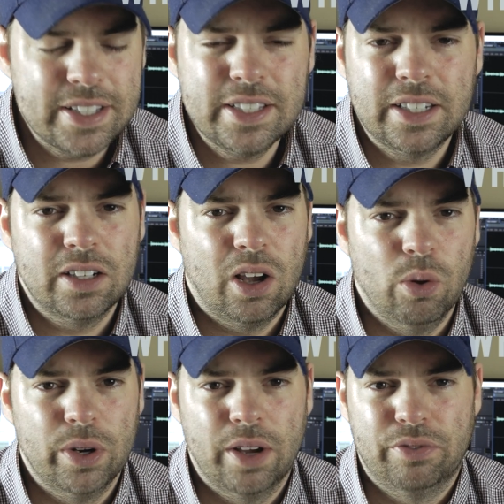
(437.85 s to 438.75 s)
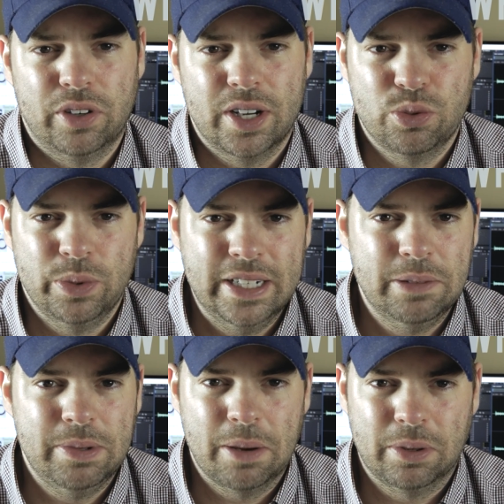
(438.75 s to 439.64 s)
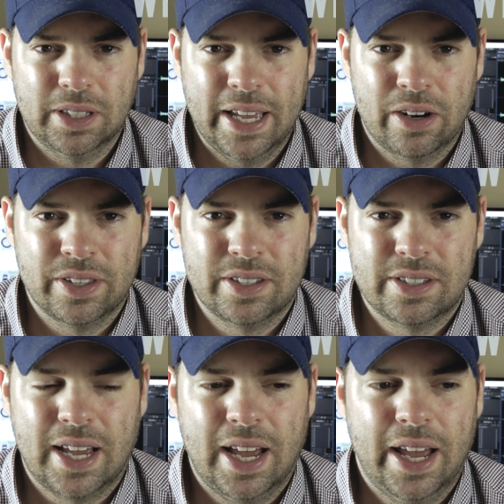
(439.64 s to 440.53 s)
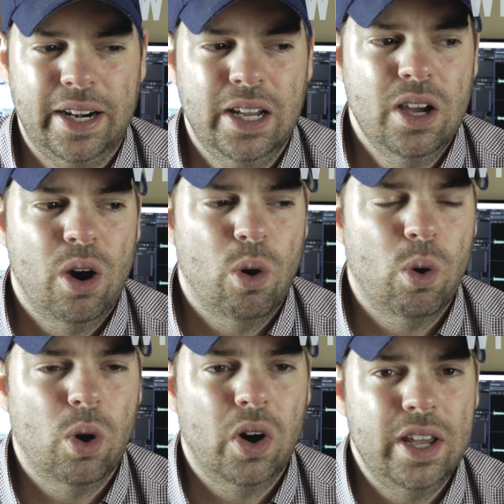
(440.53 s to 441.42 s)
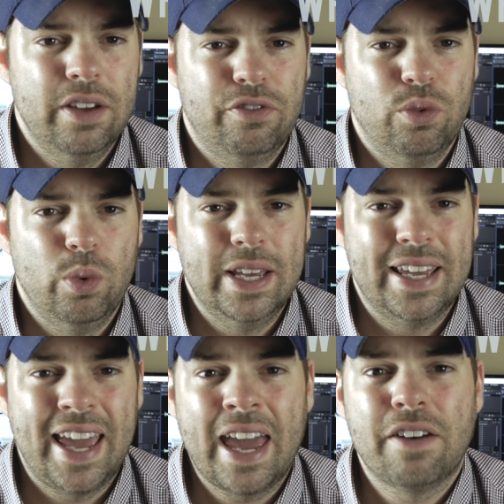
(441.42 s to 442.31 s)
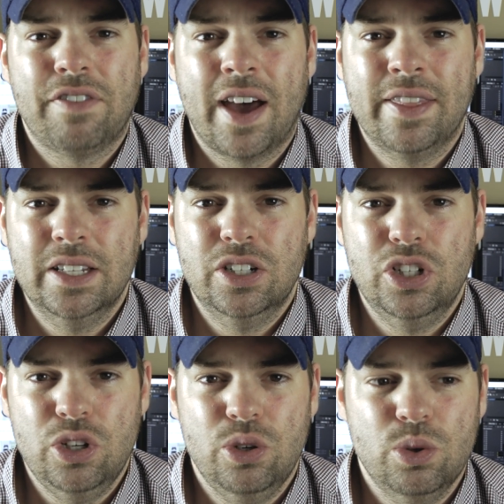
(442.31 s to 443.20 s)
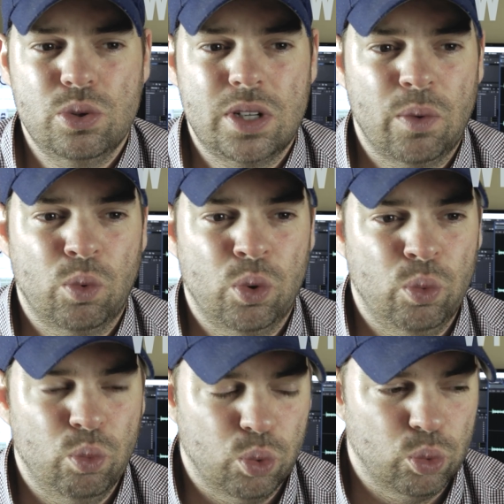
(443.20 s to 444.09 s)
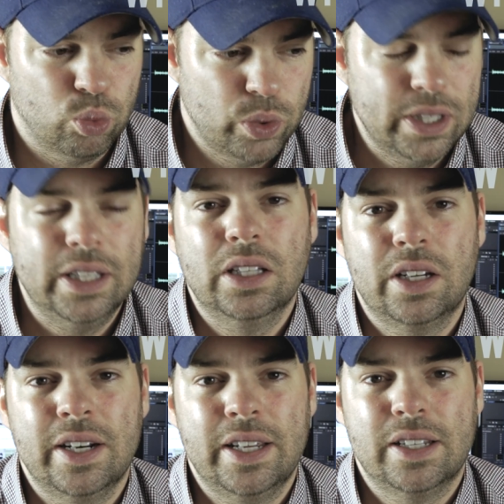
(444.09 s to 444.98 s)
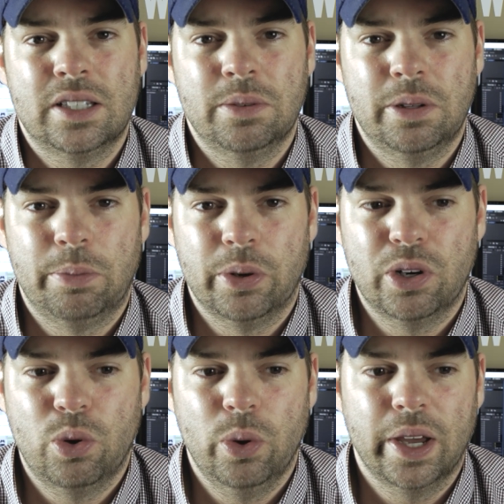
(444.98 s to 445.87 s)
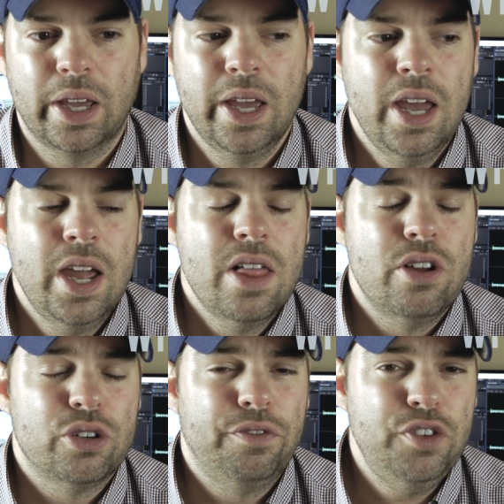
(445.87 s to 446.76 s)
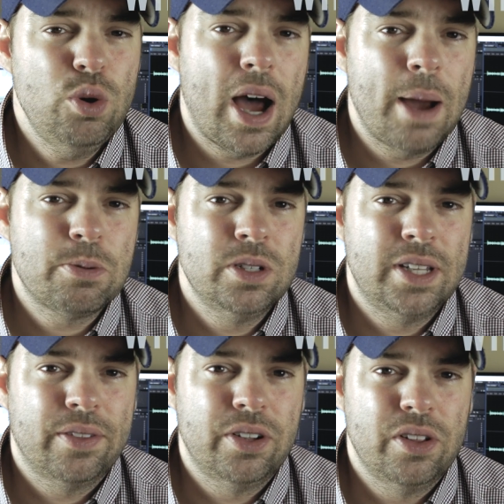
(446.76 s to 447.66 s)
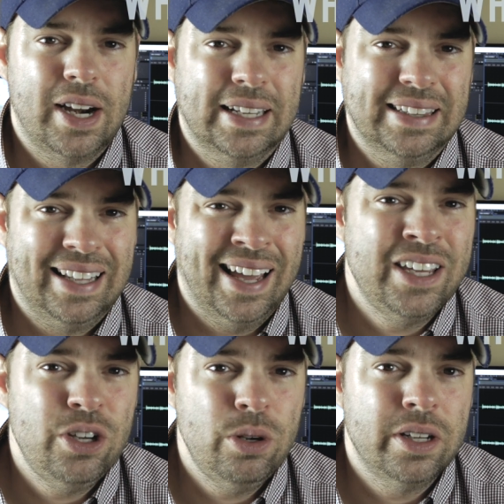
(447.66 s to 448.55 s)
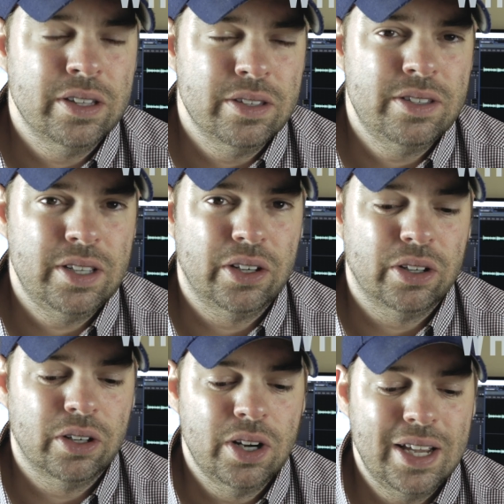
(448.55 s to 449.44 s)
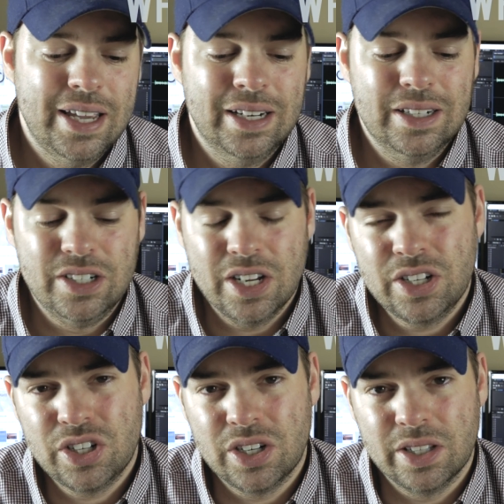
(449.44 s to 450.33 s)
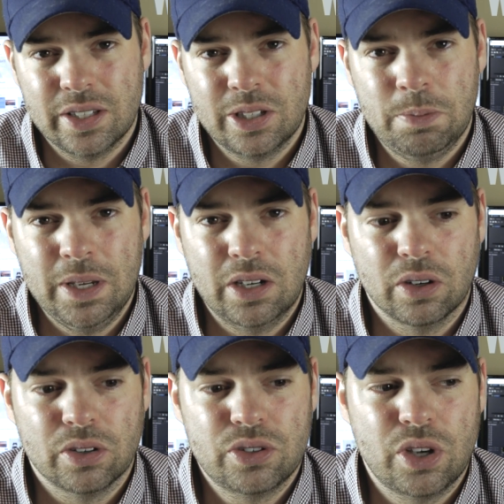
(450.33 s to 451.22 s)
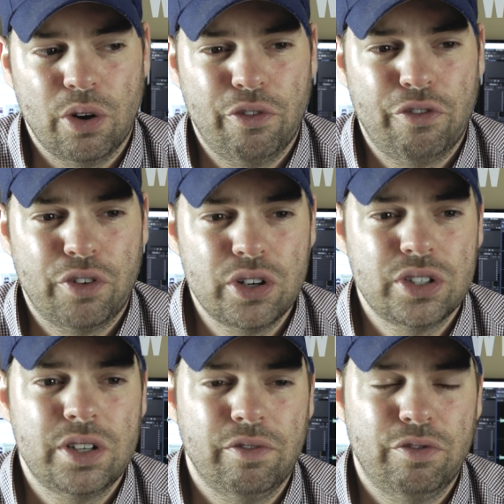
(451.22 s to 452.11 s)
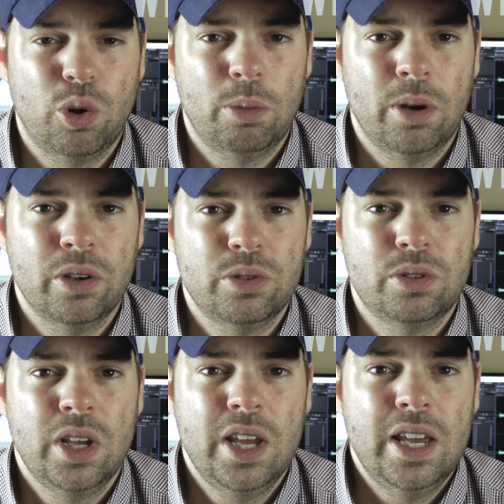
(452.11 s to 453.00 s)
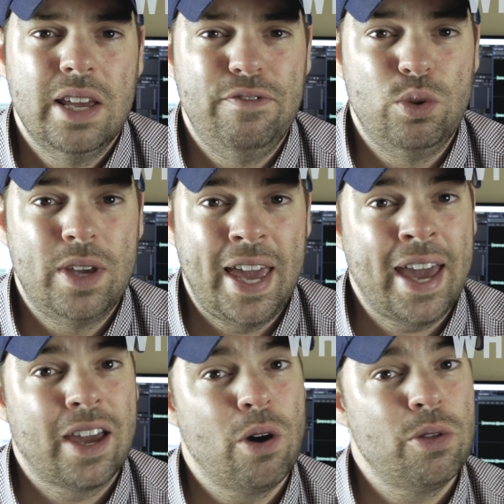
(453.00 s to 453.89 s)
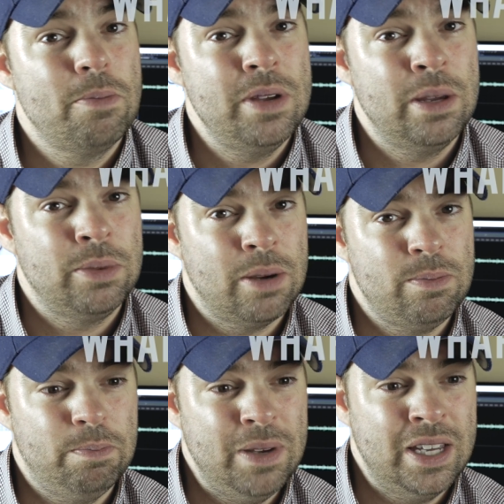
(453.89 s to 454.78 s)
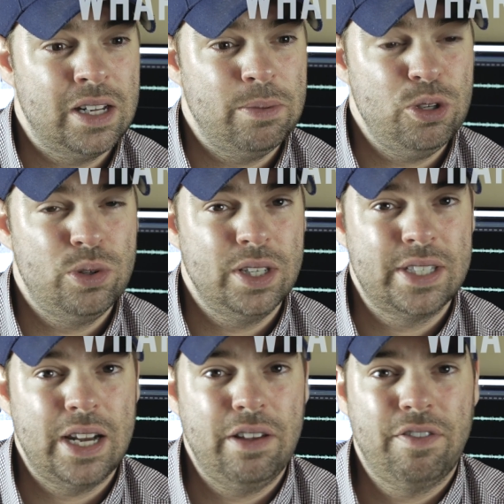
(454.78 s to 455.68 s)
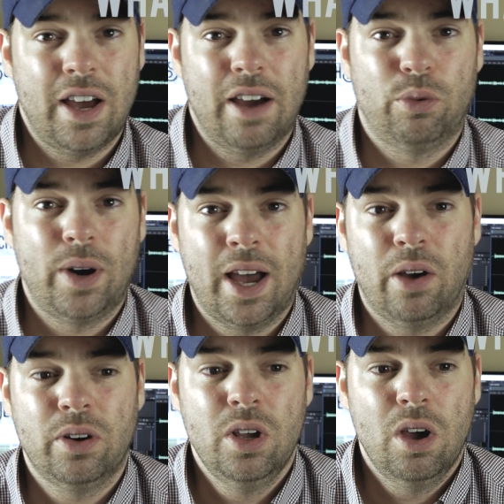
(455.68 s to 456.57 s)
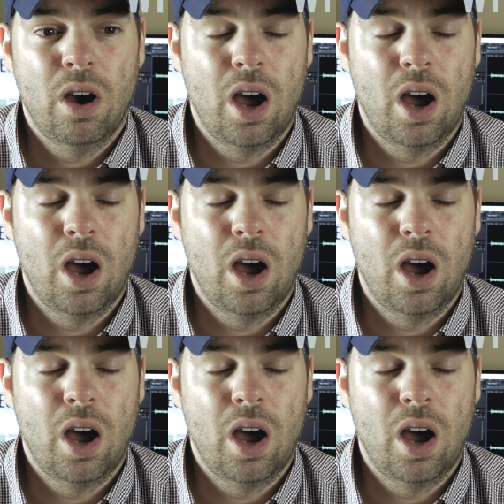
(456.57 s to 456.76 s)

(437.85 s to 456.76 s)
doesn't hold up for us, we need to be able to lay it on the side, or if we can't find these used and we're really looking to get something pretty quick, there's a few options out there that I'd like you to consider in addition to this speaker. So first and foremost, if you can't go the B&W 685 route,